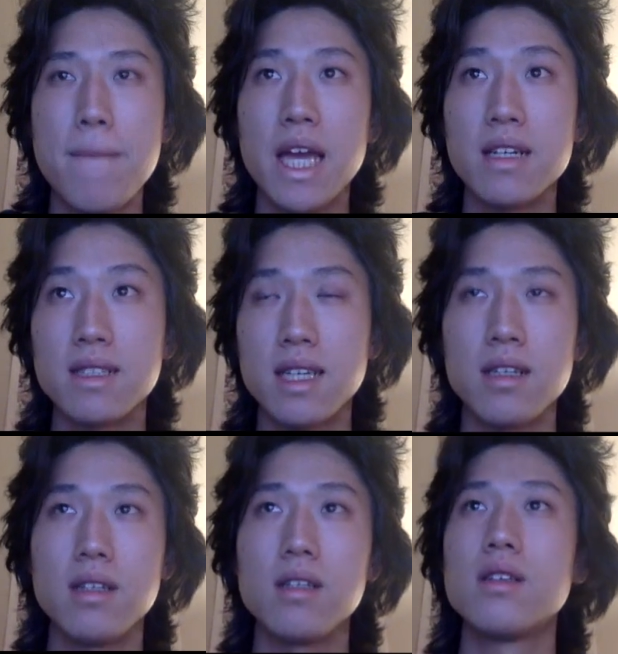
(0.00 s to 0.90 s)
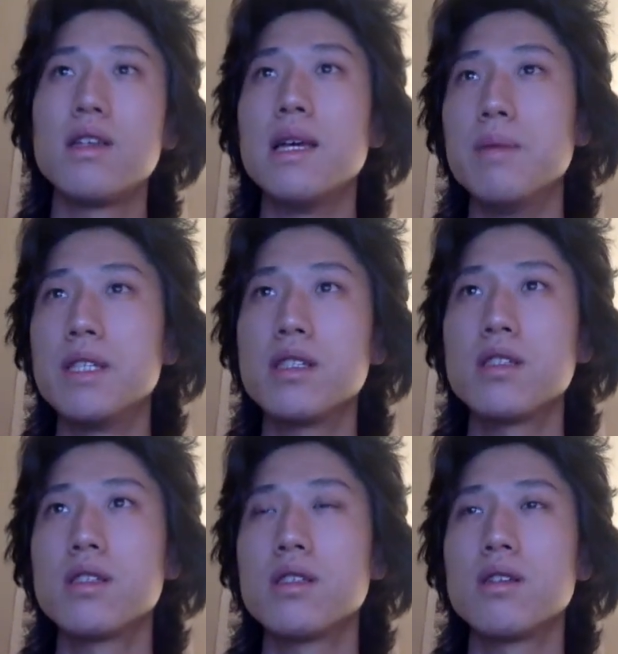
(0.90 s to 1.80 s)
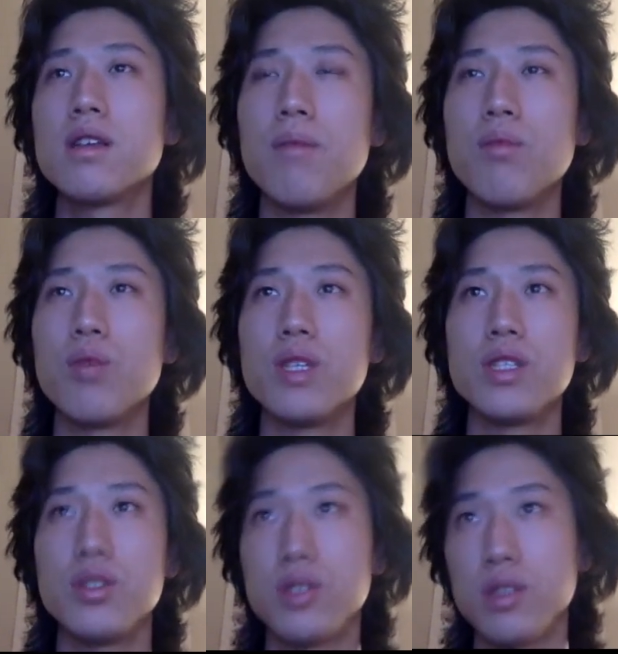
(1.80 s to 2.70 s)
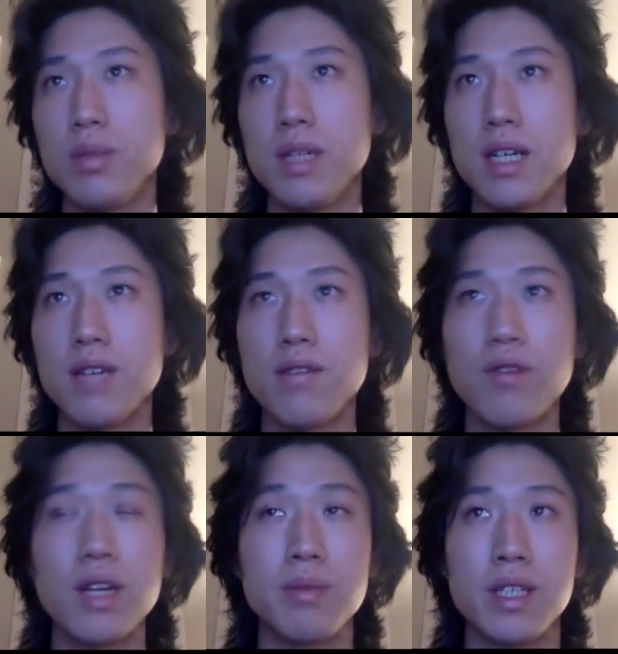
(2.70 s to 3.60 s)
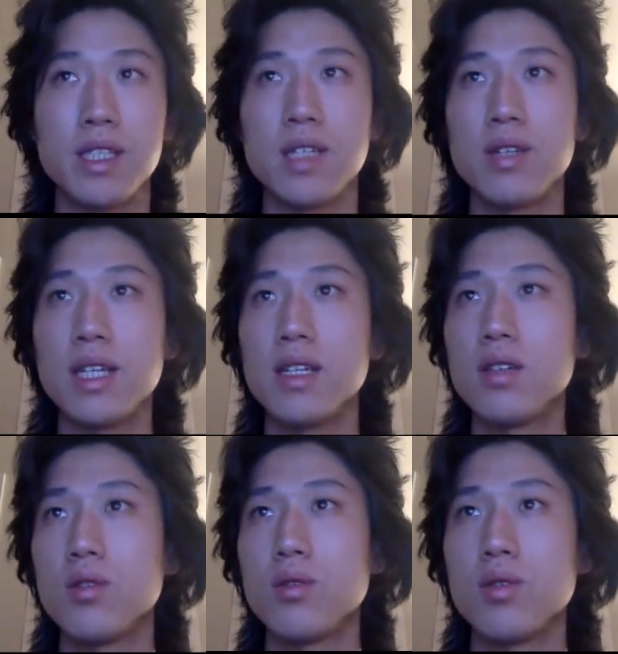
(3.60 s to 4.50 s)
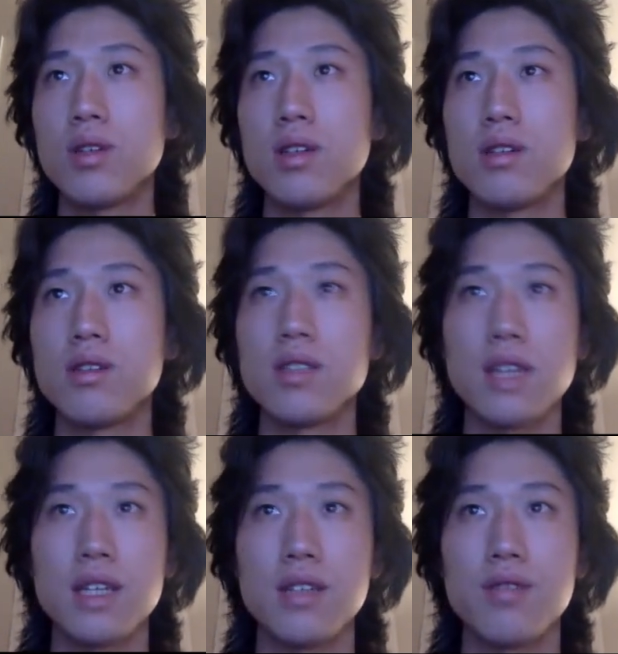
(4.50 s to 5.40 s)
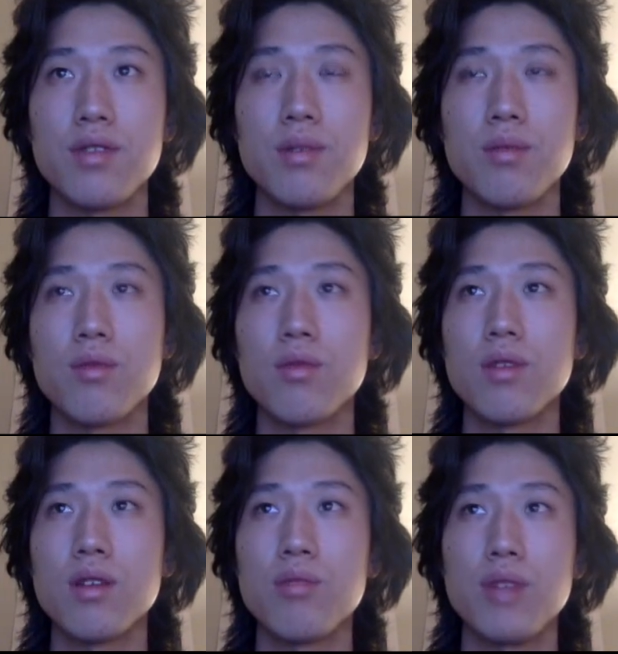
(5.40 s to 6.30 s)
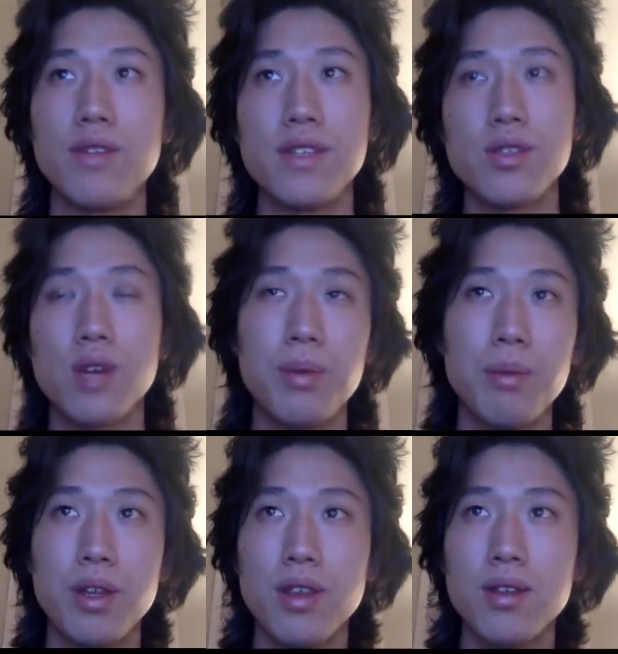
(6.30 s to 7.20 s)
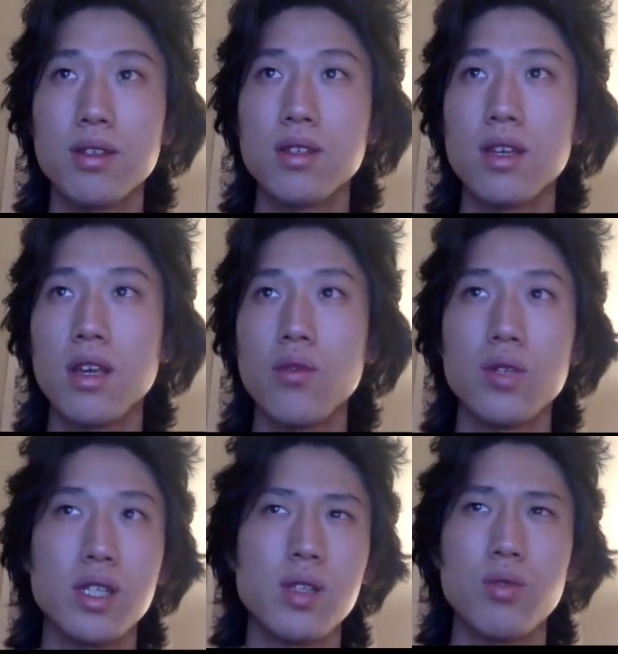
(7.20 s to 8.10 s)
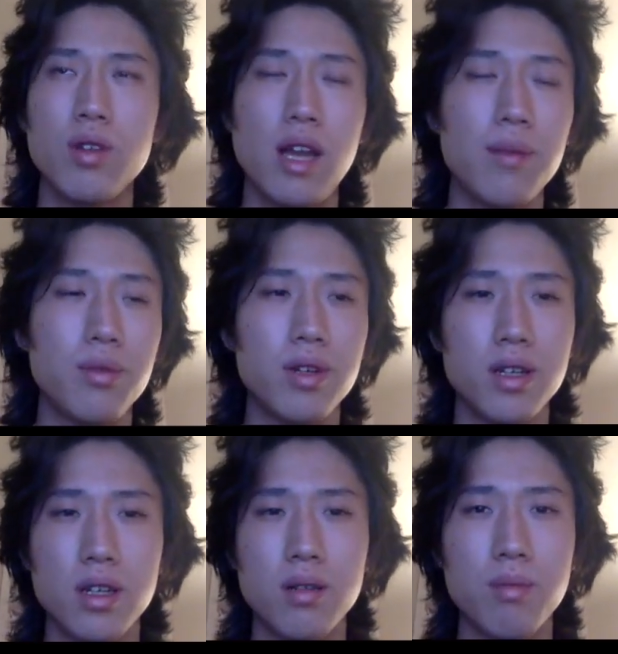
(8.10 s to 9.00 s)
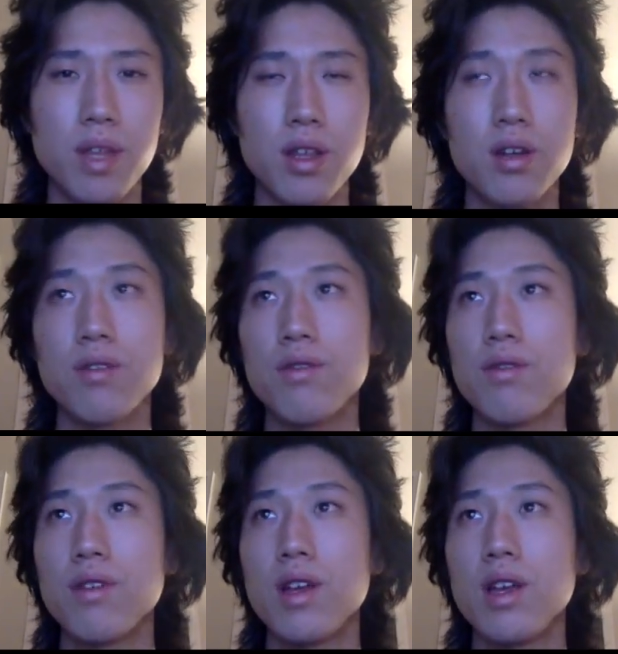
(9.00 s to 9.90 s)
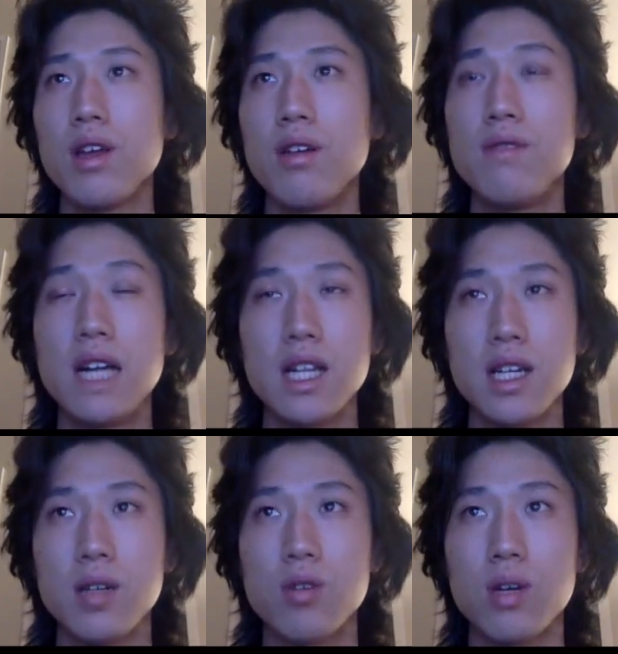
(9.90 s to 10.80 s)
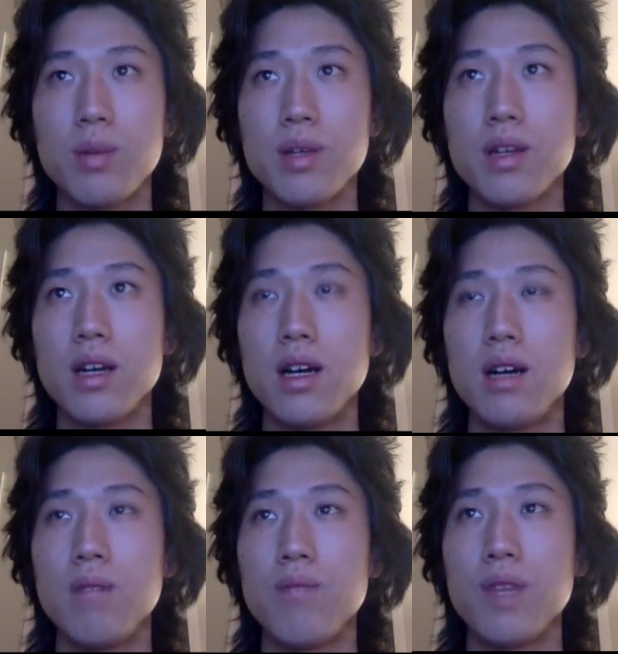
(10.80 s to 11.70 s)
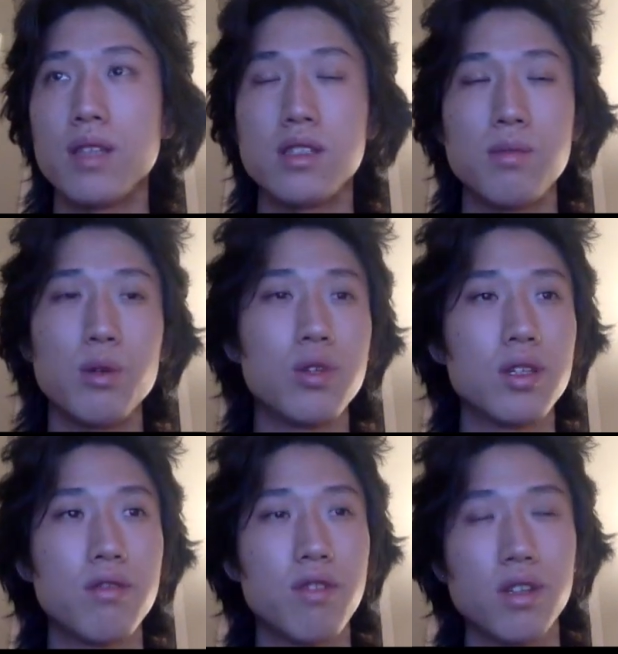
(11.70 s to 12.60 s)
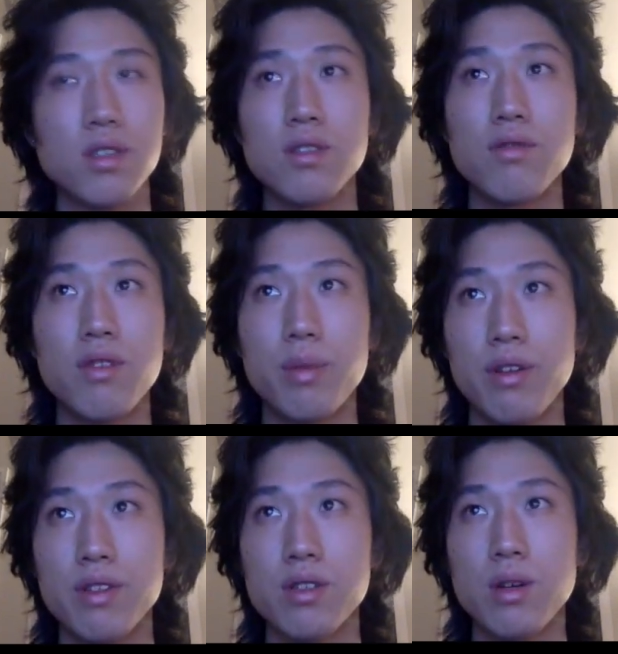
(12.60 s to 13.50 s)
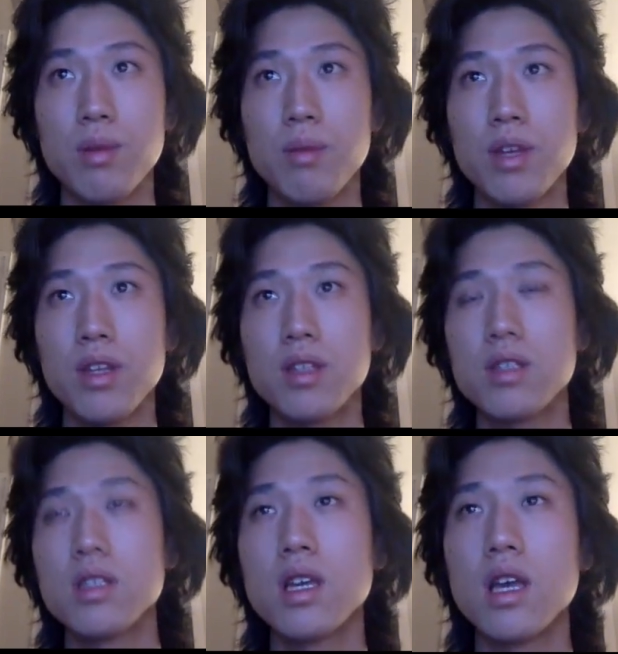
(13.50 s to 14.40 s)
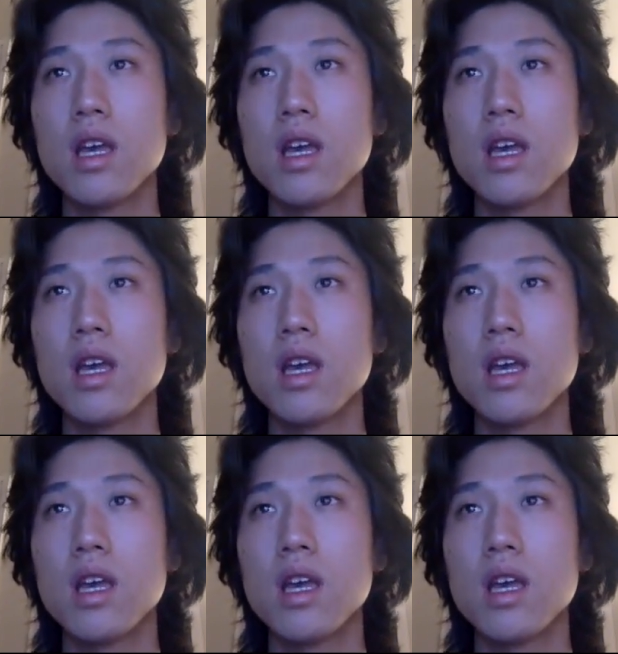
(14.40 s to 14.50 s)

annotated images, which used to be kind of randomly generated or selected from previous cropping methods, which isn't reliable and a good method of validating cropping, as it's built on the flaws of the previous cropping methods.